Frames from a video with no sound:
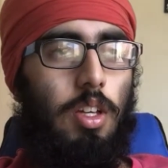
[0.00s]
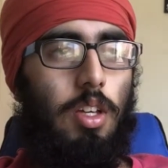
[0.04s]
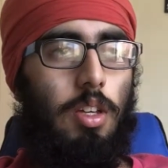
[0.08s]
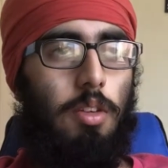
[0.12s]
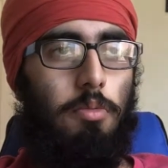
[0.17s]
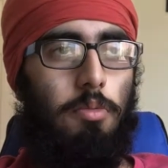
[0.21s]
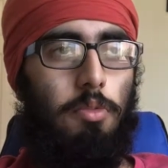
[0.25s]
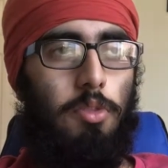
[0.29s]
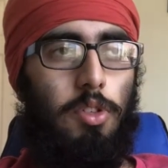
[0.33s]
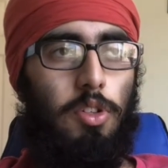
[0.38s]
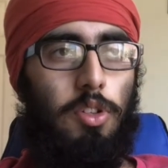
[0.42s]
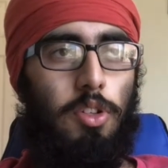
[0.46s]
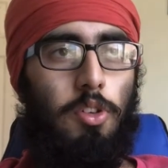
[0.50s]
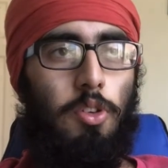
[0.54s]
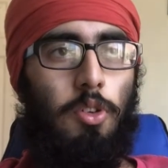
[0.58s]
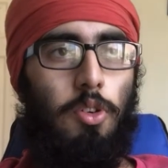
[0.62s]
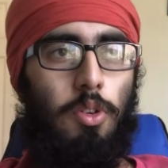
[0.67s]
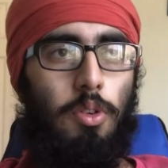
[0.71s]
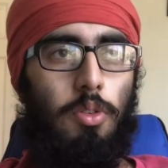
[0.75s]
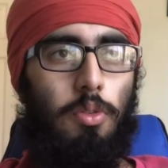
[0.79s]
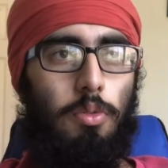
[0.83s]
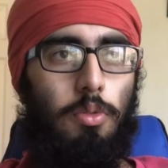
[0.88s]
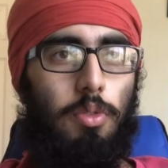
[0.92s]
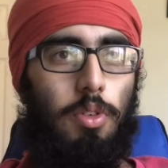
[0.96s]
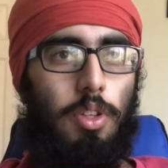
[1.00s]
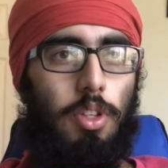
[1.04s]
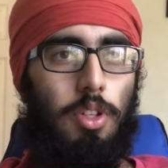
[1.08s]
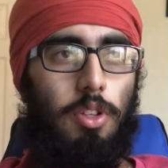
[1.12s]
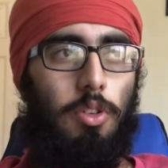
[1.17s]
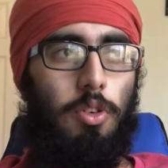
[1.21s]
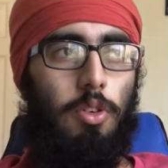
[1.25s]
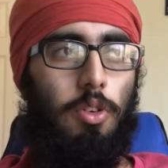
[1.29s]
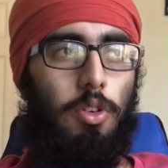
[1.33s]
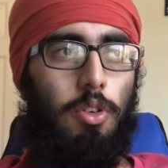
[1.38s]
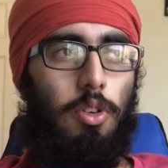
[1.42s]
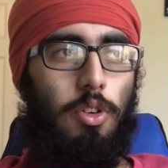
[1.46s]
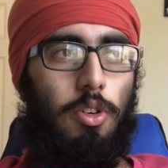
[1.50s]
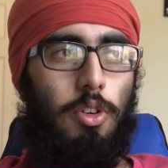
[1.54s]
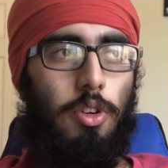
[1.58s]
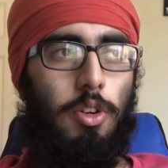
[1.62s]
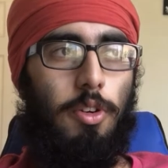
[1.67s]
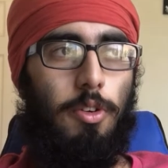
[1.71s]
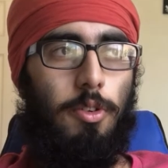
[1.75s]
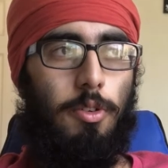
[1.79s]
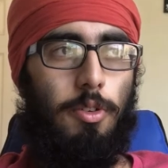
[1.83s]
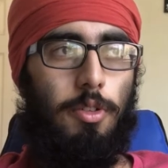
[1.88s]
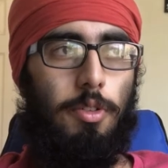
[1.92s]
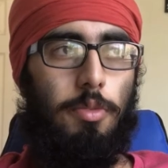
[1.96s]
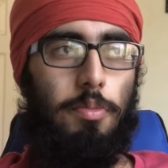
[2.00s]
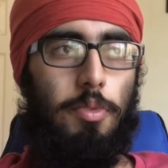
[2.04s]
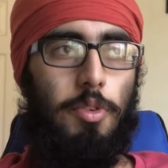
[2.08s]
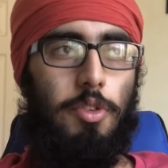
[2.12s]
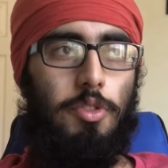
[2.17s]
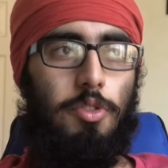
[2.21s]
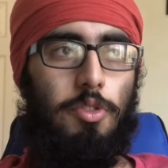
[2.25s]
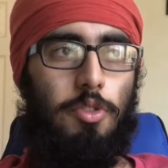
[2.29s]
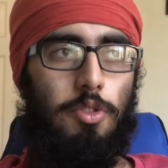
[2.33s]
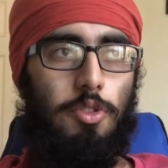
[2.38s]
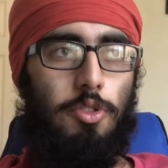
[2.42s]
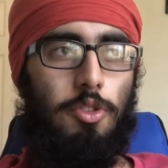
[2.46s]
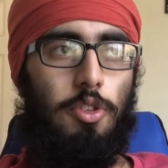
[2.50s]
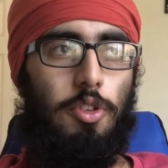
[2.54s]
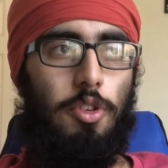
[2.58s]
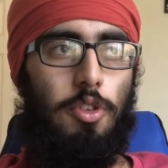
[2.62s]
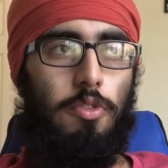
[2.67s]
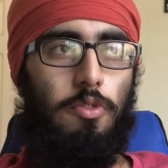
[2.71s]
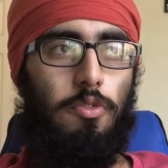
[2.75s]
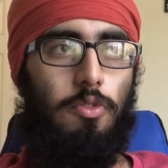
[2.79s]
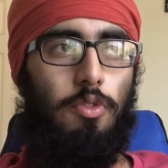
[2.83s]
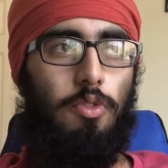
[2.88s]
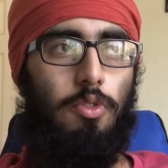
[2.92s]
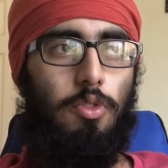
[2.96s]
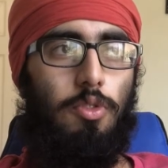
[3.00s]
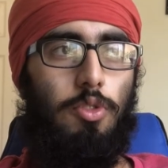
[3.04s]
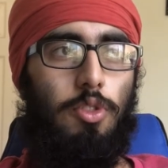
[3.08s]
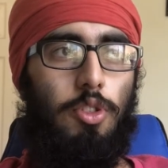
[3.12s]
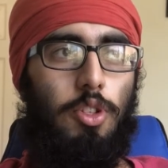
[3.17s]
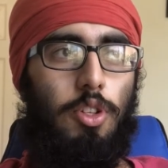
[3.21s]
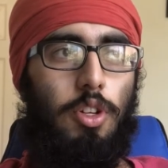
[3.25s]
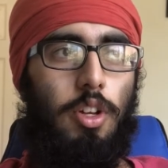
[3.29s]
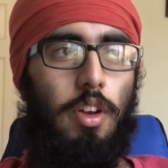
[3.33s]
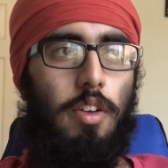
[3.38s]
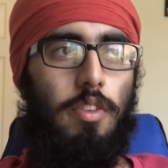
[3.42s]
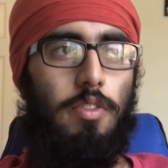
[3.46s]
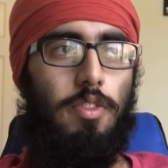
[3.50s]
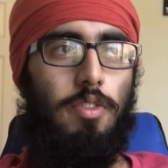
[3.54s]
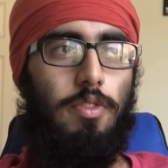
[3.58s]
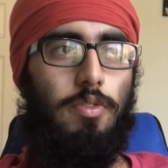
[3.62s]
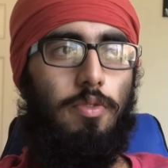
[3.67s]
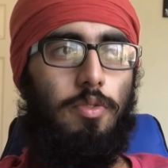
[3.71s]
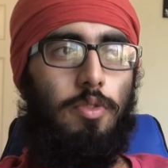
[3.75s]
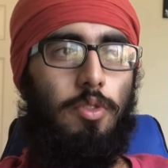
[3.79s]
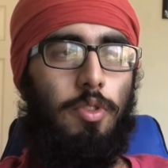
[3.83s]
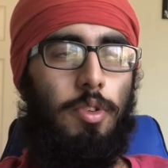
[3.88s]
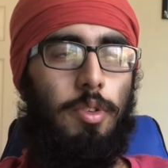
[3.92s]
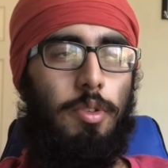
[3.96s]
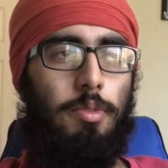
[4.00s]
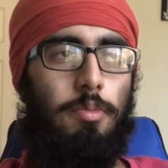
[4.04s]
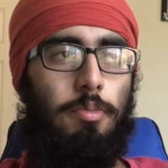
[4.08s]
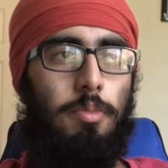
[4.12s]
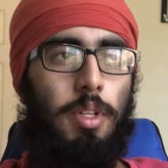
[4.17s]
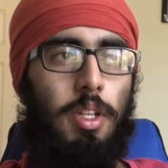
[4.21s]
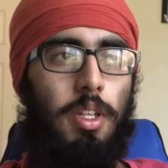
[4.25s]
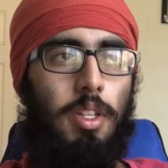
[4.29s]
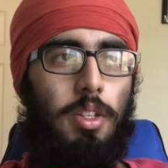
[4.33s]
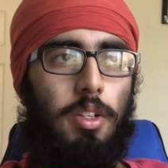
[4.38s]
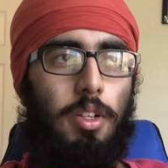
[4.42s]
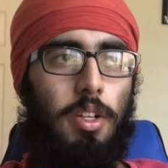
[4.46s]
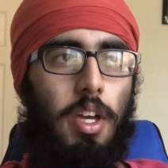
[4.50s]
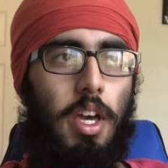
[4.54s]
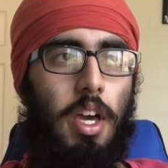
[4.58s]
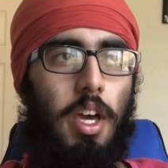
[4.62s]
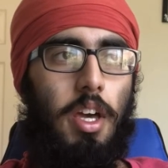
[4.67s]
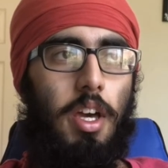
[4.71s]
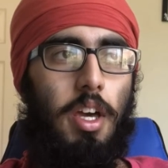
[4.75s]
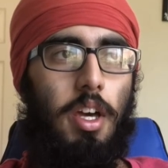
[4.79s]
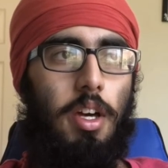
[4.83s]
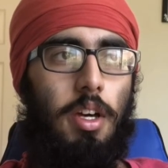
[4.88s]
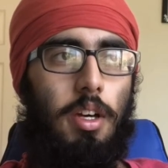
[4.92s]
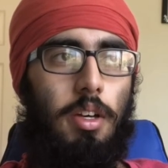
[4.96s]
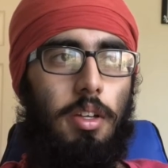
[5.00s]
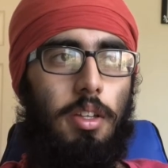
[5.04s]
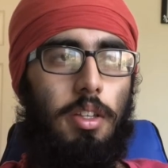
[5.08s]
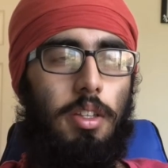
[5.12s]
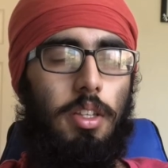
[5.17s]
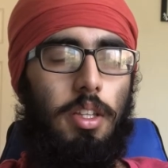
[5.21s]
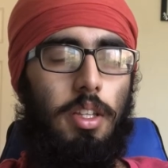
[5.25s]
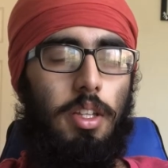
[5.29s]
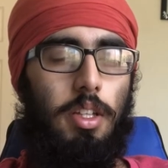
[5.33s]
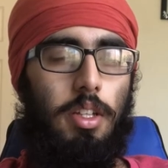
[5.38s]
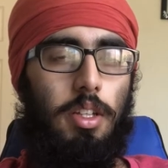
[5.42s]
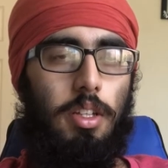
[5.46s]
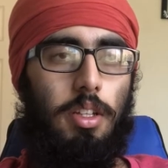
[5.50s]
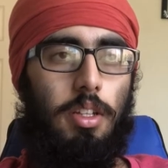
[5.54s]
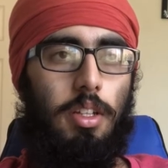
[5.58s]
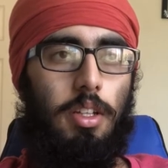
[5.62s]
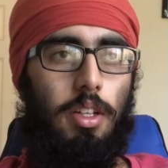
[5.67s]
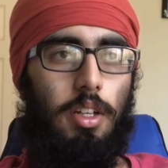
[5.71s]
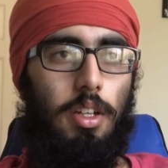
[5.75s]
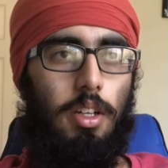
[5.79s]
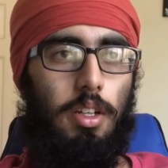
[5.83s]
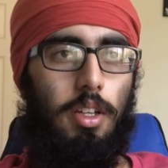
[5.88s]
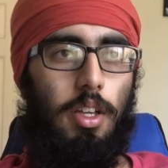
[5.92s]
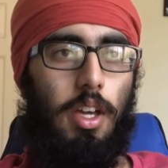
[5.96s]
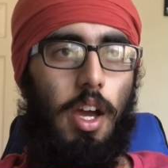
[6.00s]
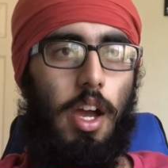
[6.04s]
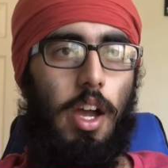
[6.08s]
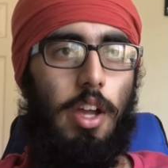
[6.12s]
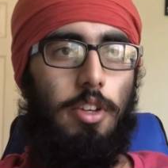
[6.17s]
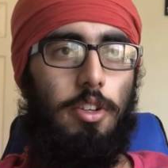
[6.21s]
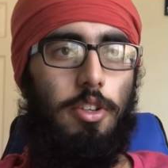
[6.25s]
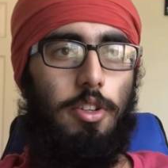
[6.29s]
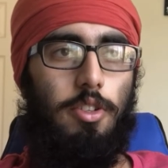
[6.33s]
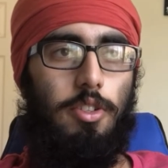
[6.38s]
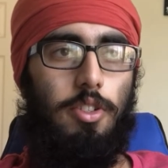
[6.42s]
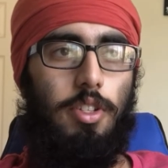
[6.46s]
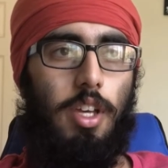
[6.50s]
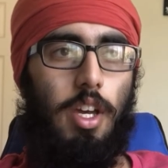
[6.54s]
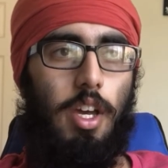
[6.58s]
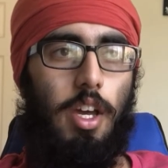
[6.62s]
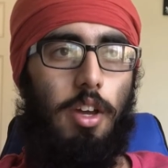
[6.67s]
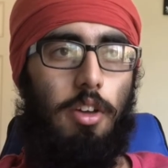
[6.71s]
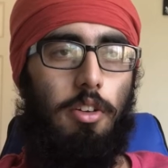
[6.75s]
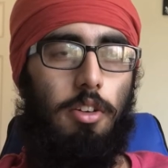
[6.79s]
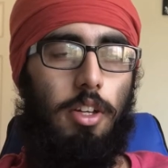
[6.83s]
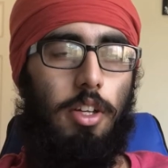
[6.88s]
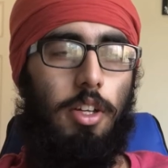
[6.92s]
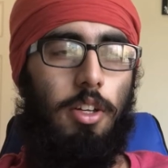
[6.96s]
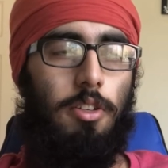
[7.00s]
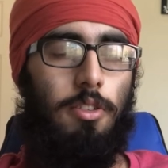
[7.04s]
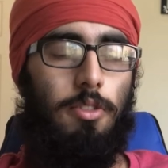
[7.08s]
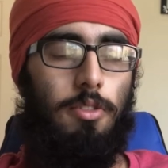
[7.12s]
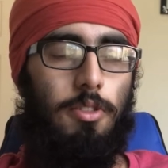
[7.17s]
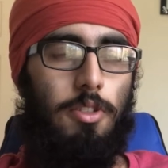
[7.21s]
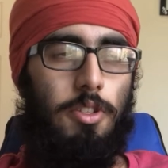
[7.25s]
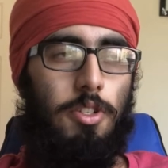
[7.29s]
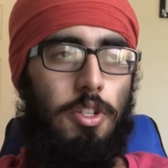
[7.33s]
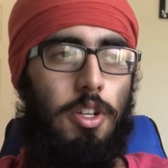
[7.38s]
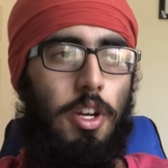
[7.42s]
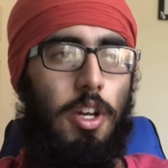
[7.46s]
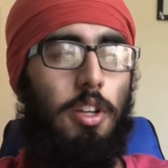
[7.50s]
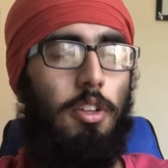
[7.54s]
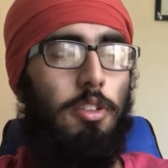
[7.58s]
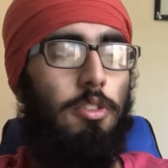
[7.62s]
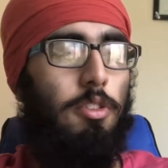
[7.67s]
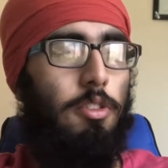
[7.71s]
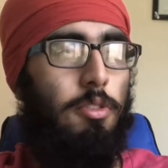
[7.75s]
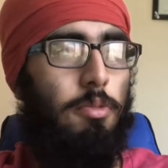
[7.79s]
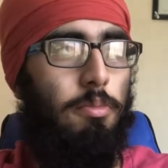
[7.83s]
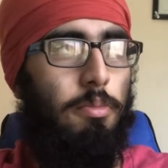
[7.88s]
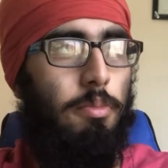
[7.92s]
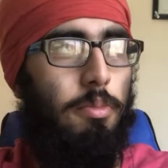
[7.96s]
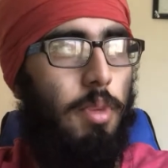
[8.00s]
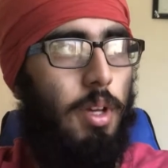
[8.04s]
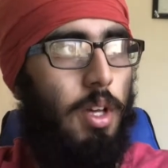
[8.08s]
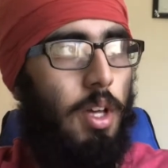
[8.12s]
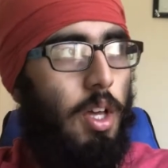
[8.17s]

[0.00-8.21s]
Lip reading: And while the coordinator or the personal should have just informed me and the cashiers that I can only shadow them.